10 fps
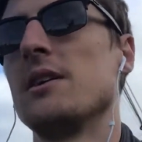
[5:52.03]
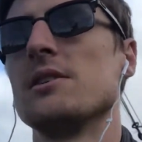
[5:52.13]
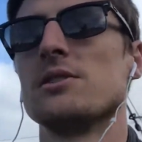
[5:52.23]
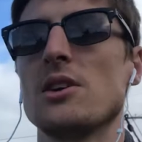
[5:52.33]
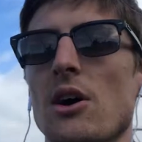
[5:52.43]

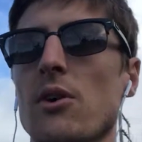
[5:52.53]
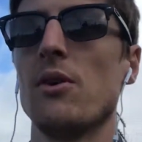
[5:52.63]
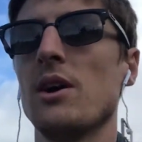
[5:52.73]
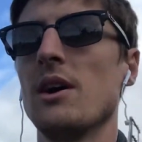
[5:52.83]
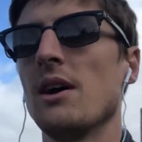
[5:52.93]
So
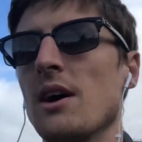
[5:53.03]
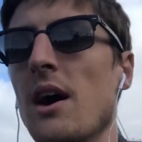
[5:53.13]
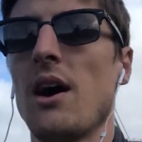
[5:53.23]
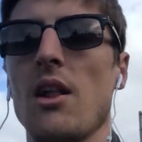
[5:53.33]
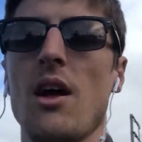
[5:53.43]

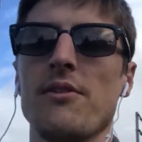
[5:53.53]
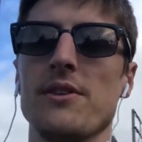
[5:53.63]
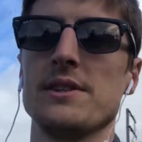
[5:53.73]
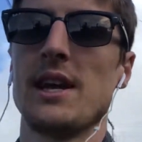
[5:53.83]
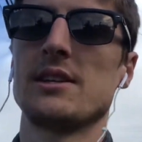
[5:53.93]
I'll
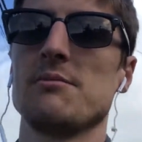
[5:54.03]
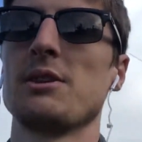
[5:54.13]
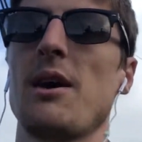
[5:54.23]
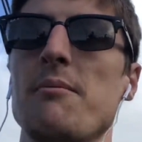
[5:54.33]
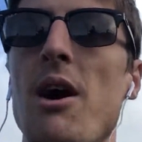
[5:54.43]
often take some
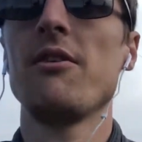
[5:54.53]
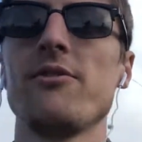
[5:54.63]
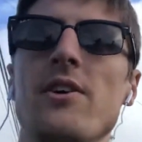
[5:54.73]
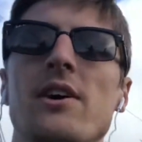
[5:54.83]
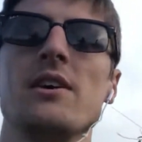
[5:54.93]
time
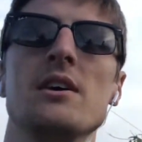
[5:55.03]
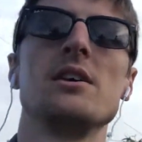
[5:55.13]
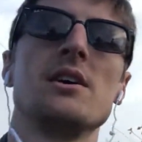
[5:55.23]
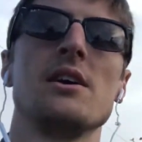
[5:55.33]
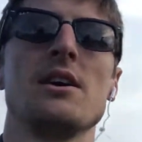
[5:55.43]
off,
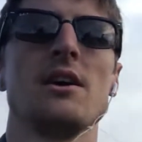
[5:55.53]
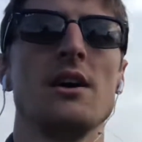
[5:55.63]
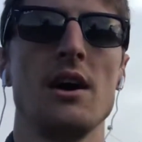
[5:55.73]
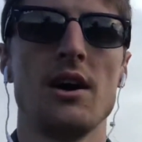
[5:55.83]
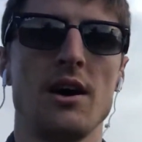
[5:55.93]

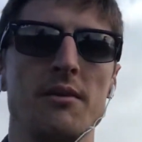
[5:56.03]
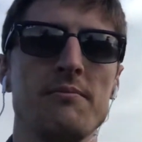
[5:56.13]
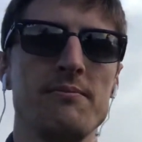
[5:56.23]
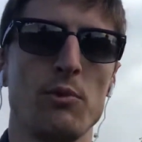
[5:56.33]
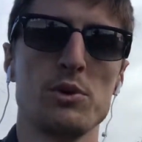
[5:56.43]

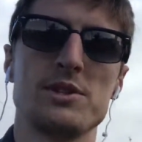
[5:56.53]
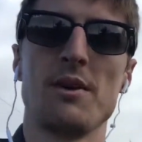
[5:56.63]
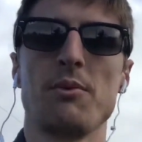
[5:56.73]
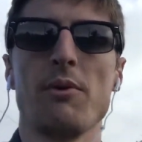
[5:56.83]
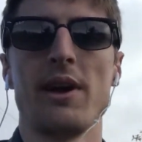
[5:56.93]
or
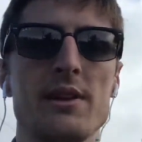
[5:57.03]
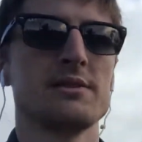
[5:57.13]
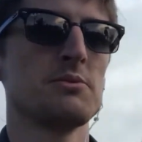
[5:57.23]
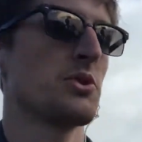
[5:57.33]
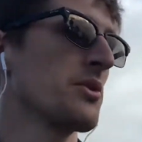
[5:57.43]
step away in
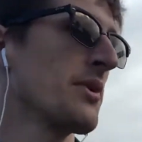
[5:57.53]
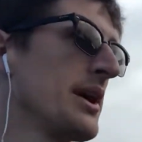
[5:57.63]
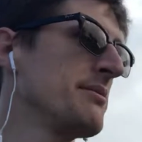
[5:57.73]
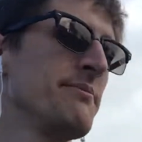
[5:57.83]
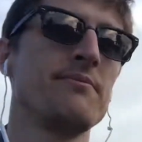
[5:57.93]
some sort of
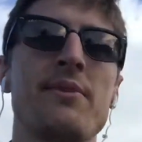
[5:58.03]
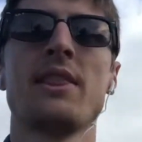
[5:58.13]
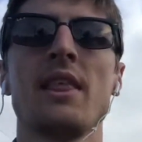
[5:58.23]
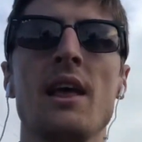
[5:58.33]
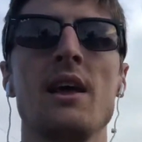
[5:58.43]
way,
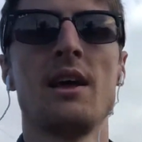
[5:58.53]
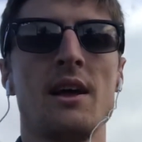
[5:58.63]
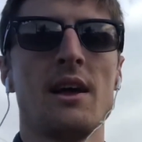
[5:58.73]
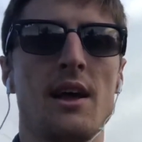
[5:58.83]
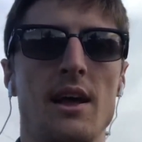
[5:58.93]

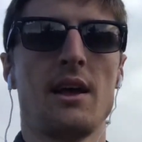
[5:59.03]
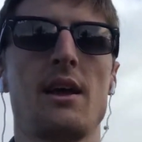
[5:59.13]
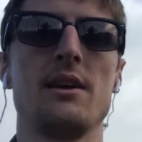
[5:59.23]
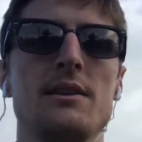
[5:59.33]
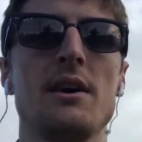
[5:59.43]

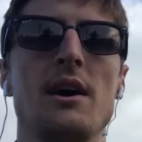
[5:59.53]
and